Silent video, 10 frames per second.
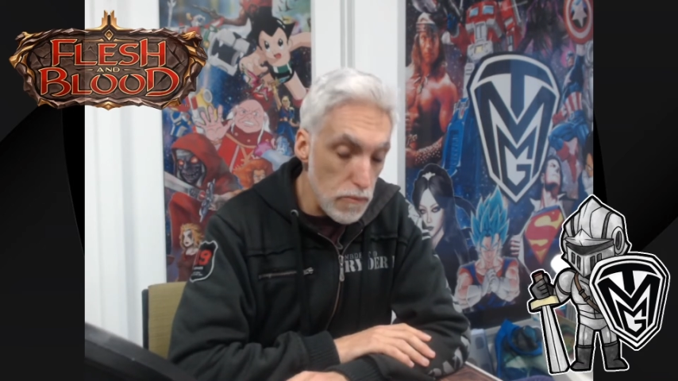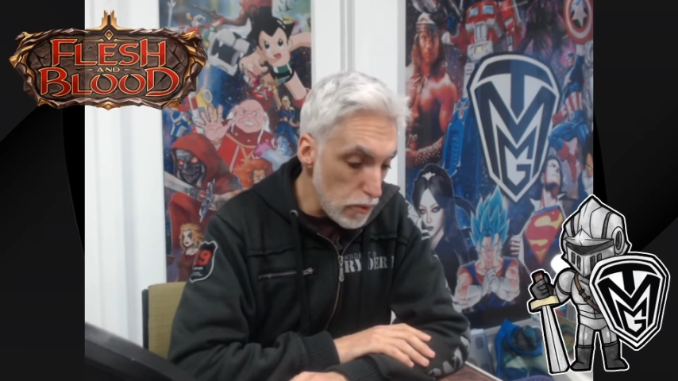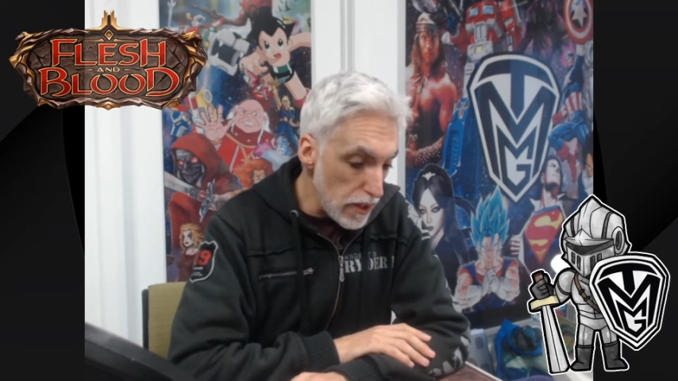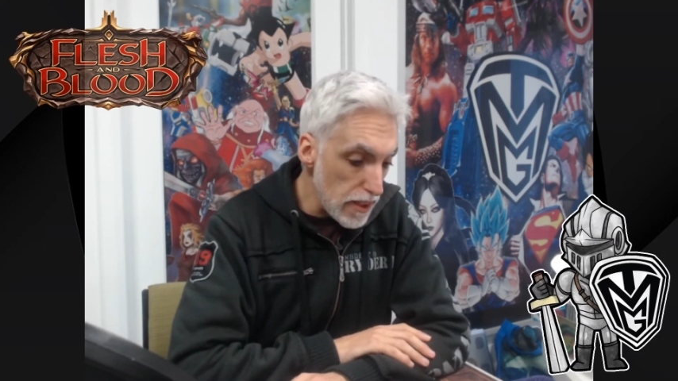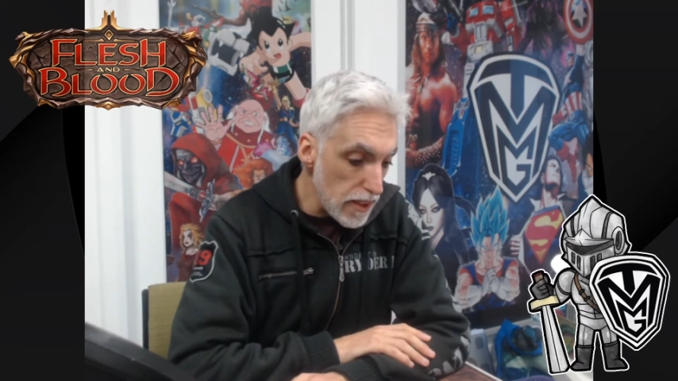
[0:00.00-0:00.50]

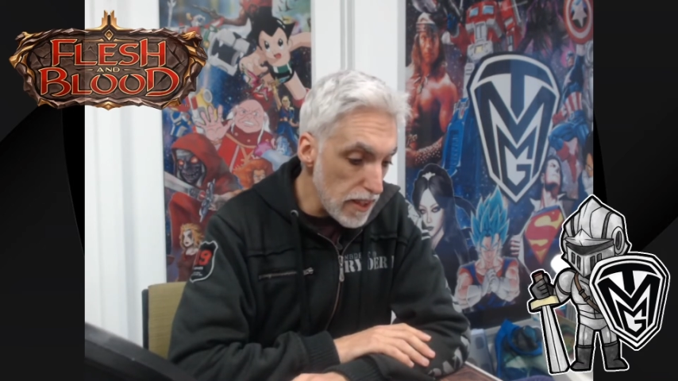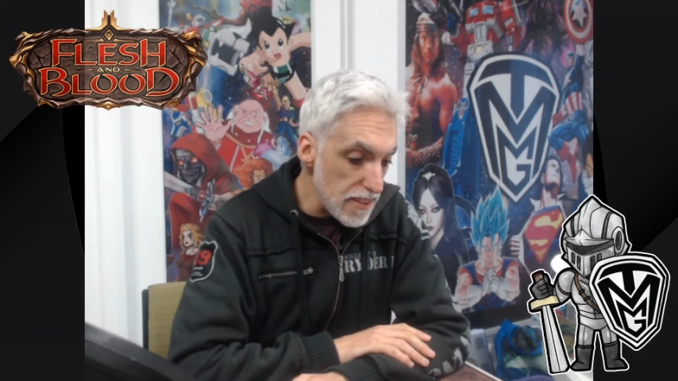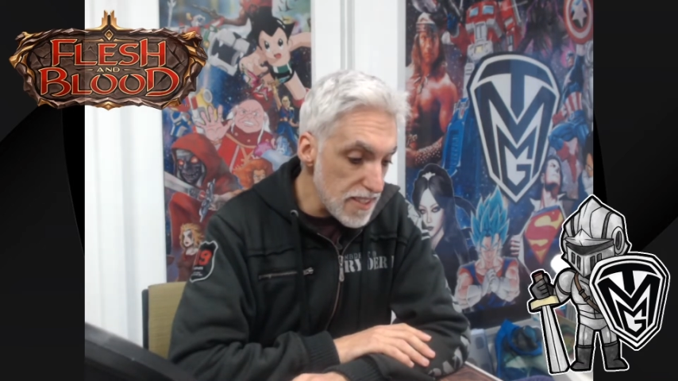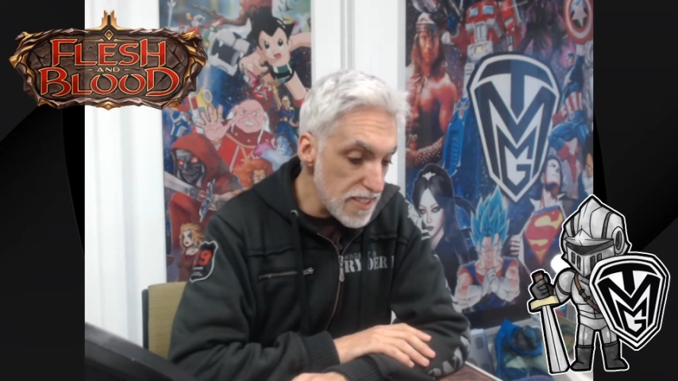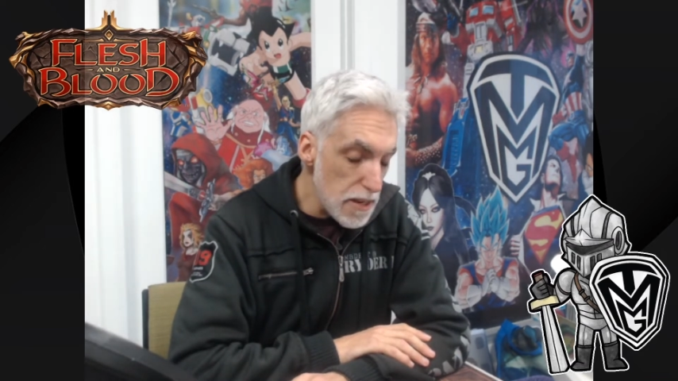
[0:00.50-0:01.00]
with the
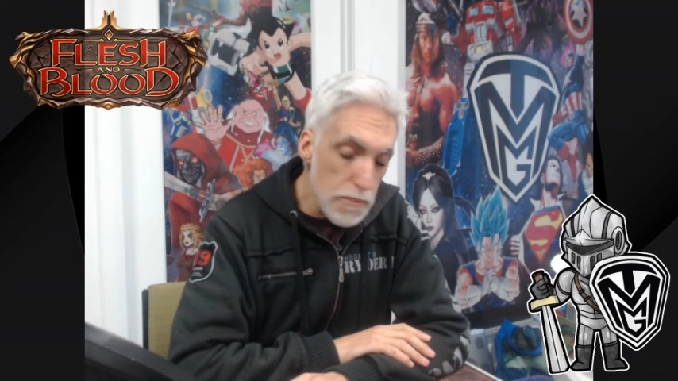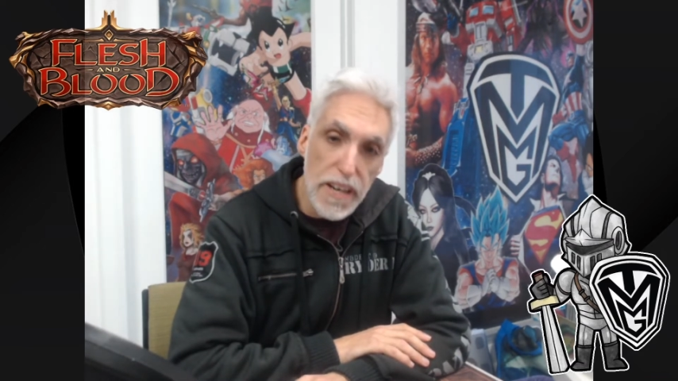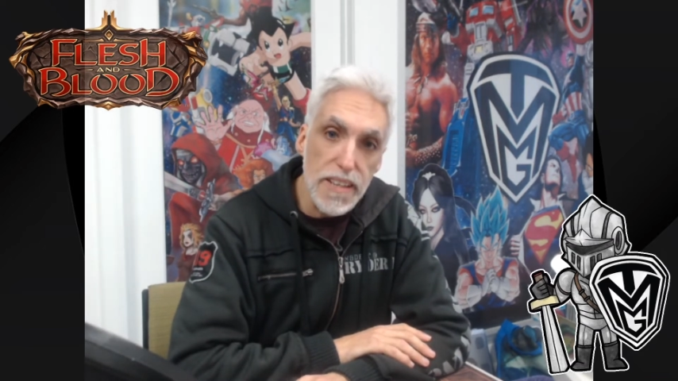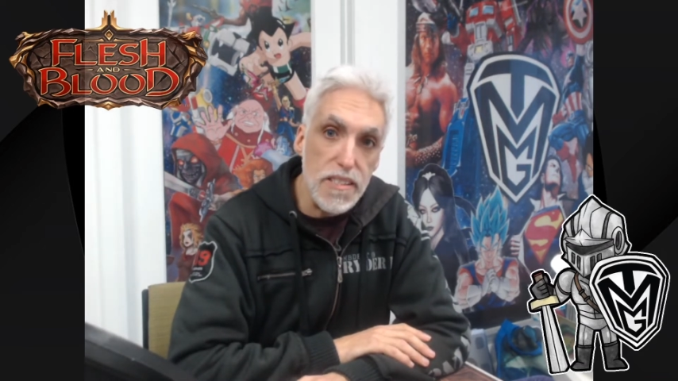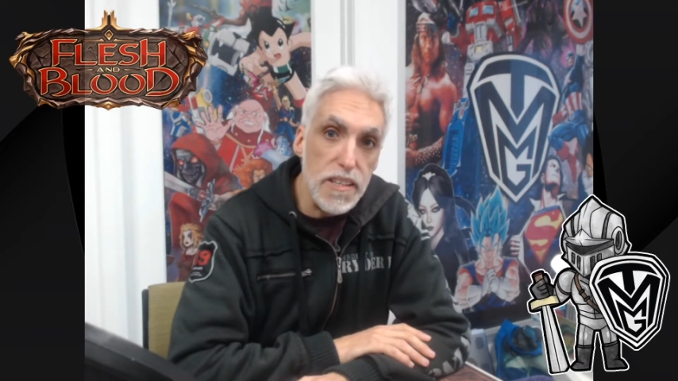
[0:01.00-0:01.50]

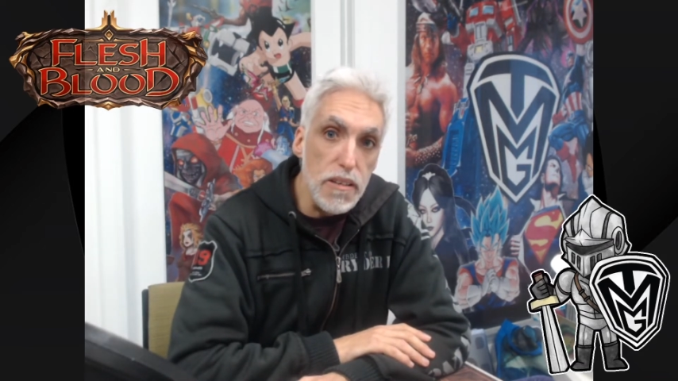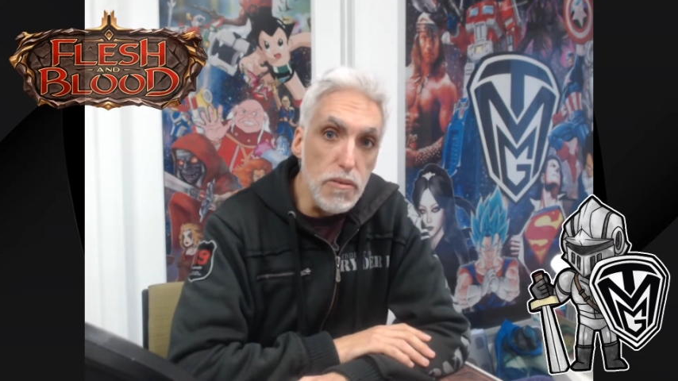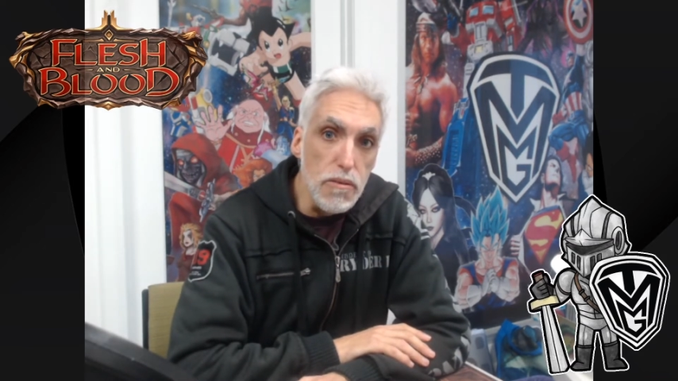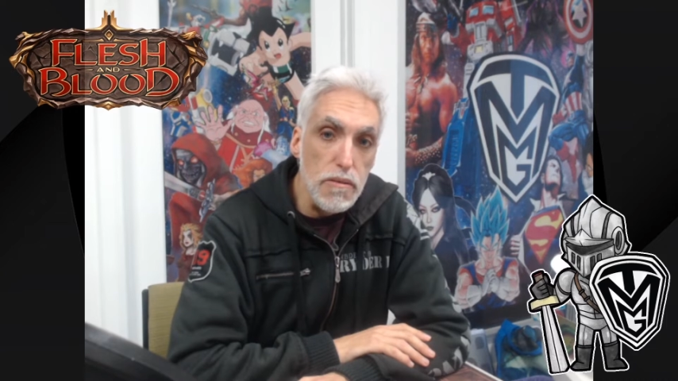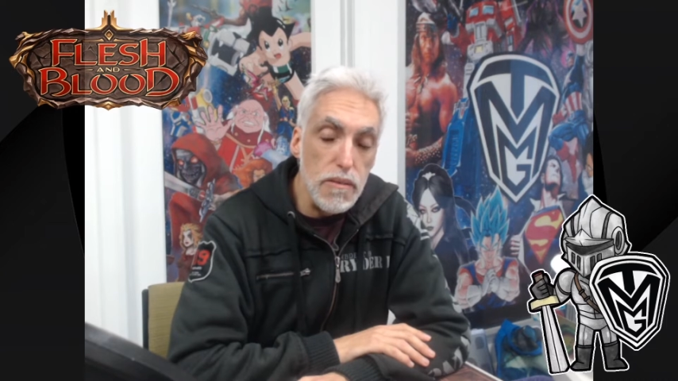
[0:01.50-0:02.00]
Intimidate
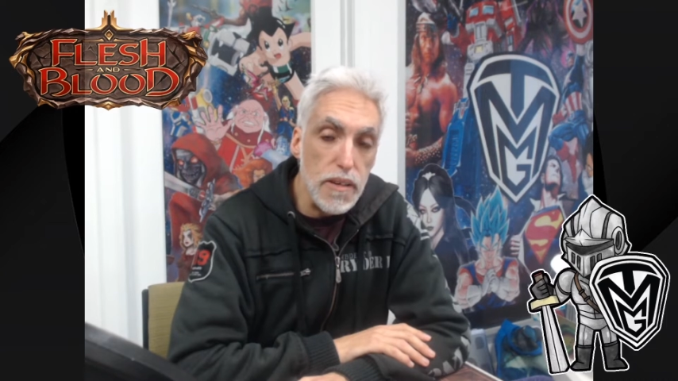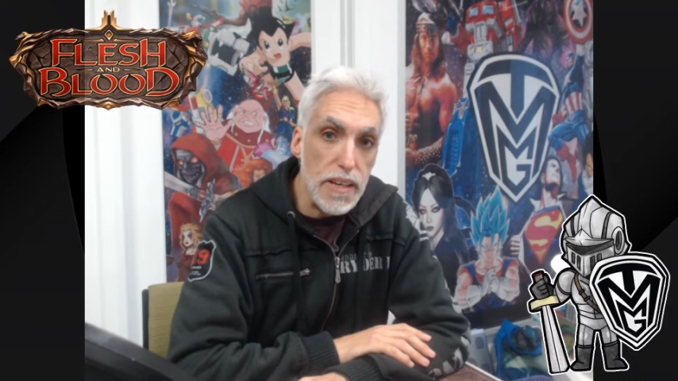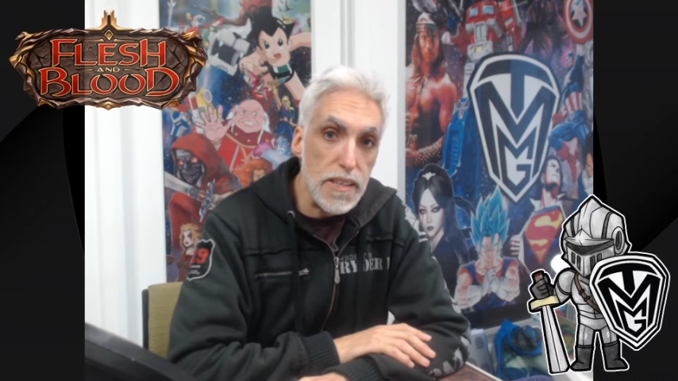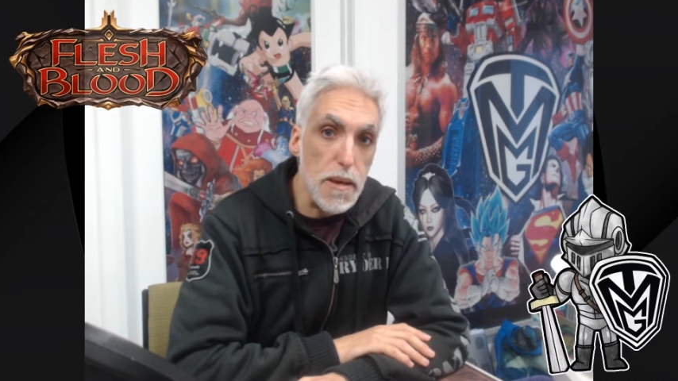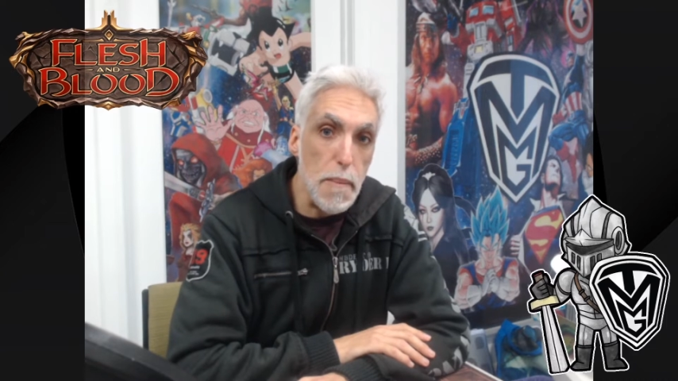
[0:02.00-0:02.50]
skill
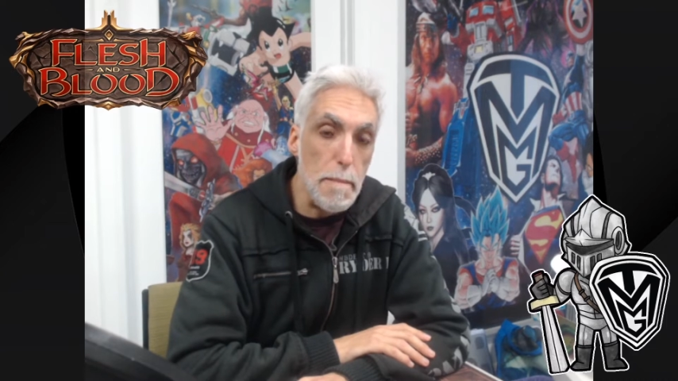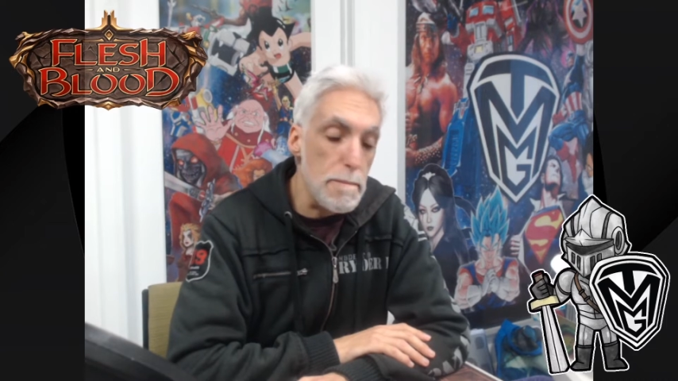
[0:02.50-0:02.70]
is